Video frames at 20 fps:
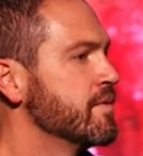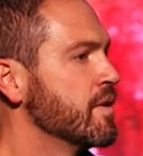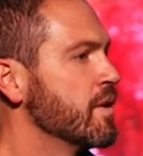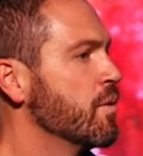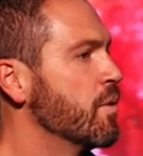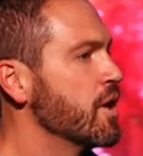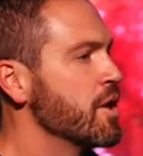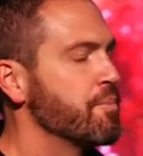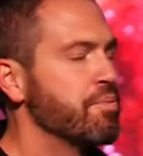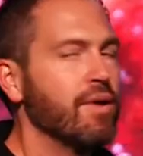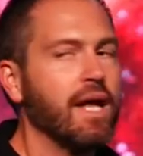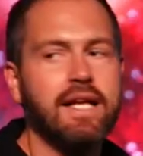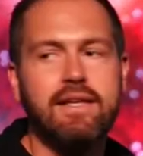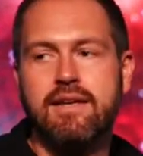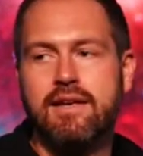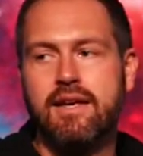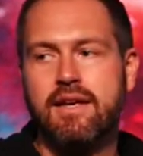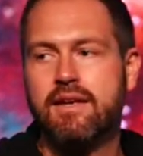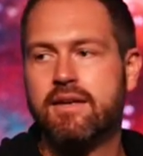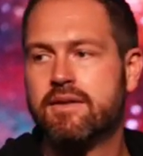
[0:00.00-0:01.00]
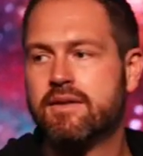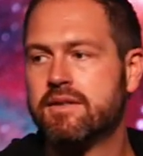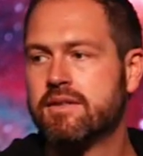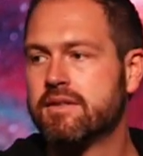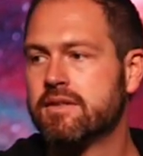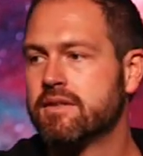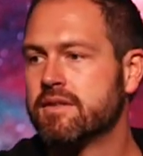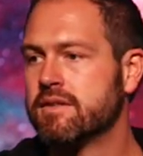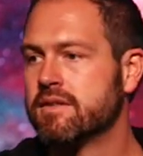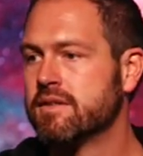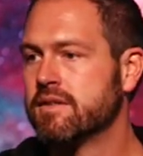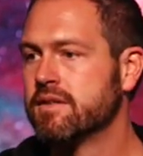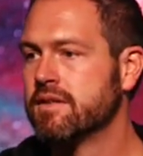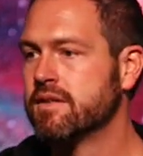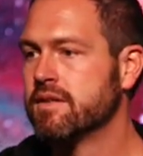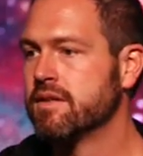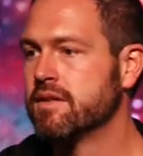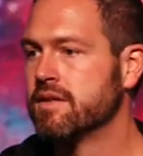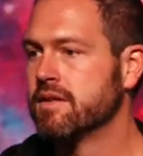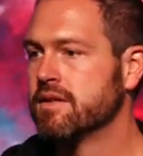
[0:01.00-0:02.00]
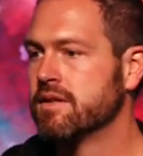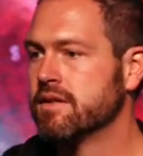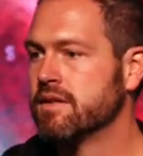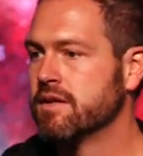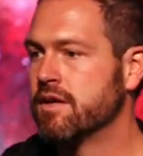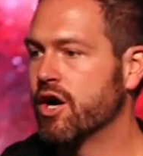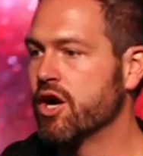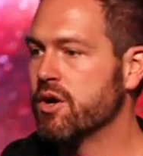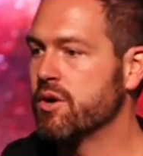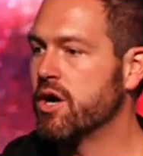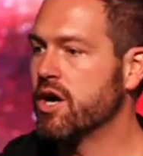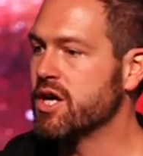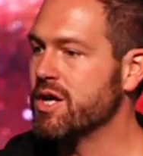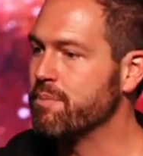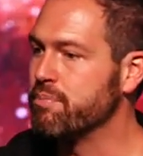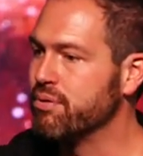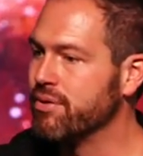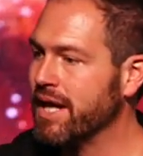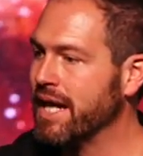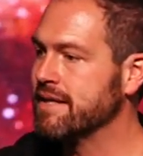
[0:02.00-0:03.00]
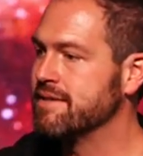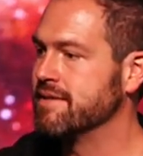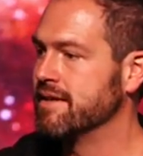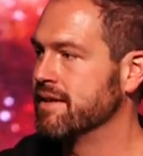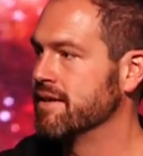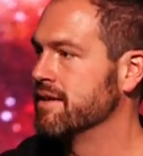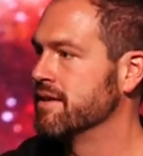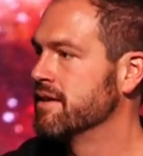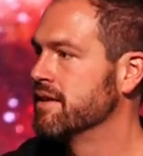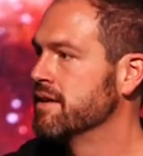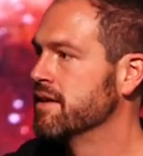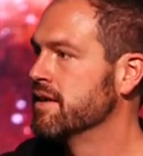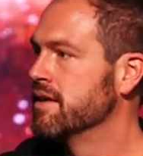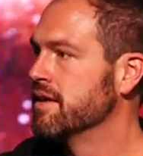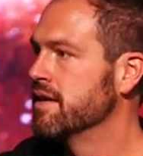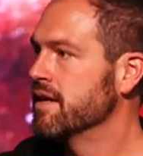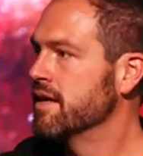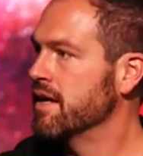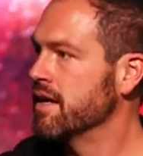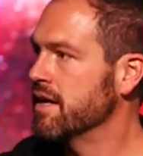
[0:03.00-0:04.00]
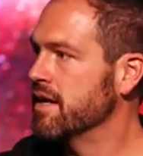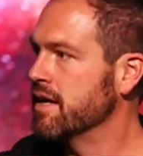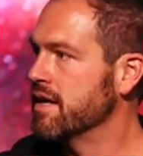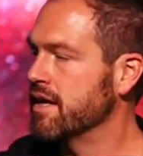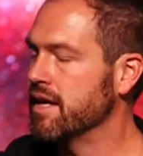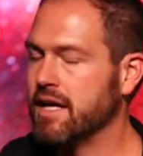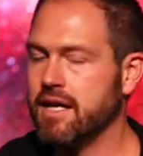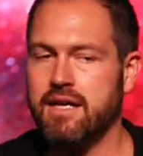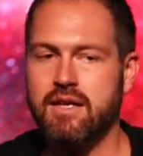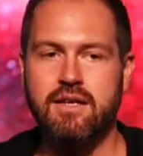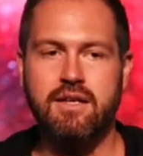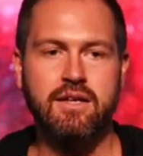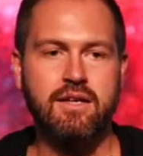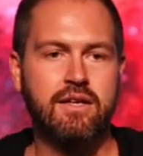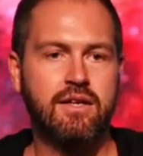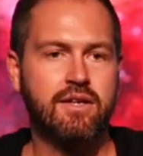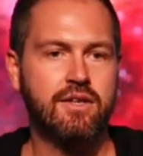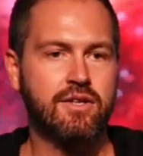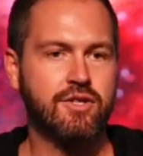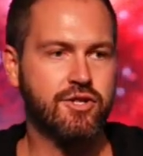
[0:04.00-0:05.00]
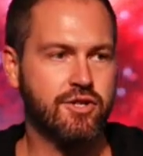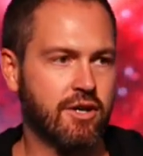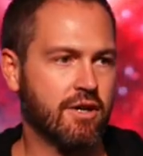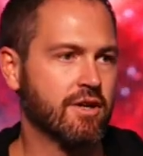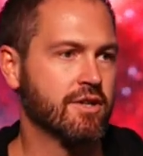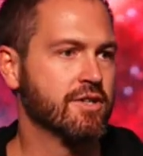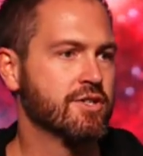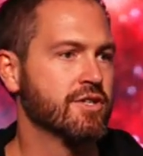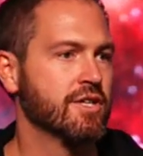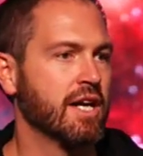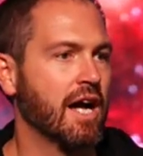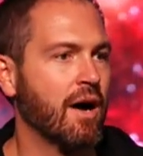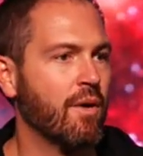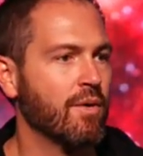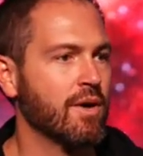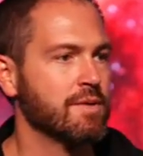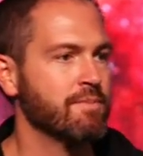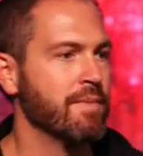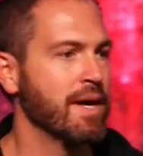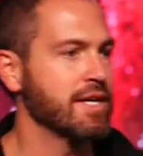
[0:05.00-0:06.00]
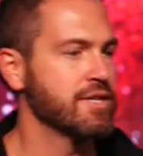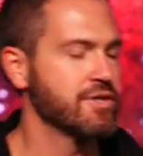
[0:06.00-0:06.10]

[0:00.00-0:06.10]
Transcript: What are you planted in? Are you, are you planted in the church? And I want to make